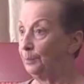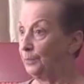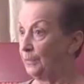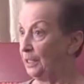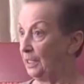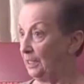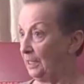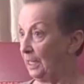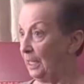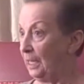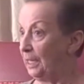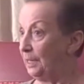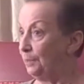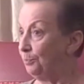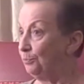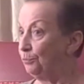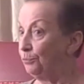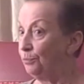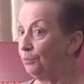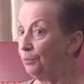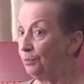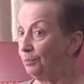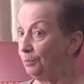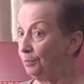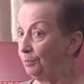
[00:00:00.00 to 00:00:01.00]
Did they
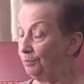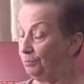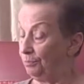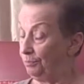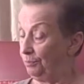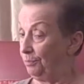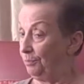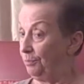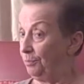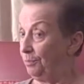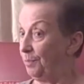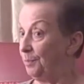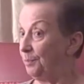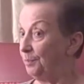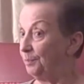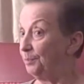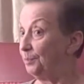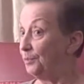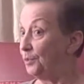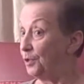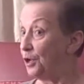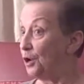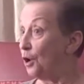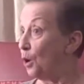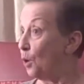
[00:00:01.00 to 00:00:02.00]

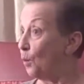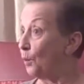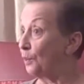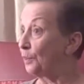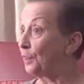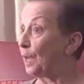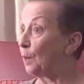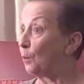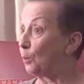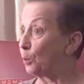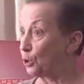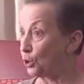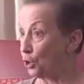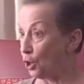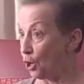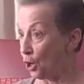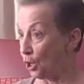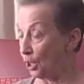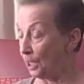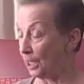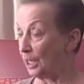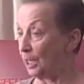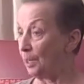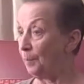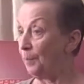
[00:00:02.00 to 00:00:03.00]
know what they were
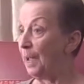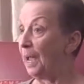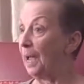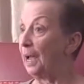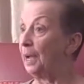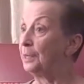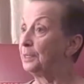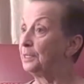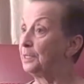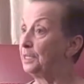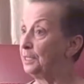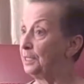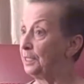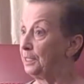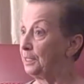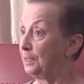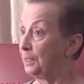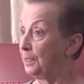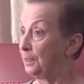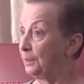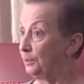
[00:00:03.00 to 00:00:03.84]
talking about? Did the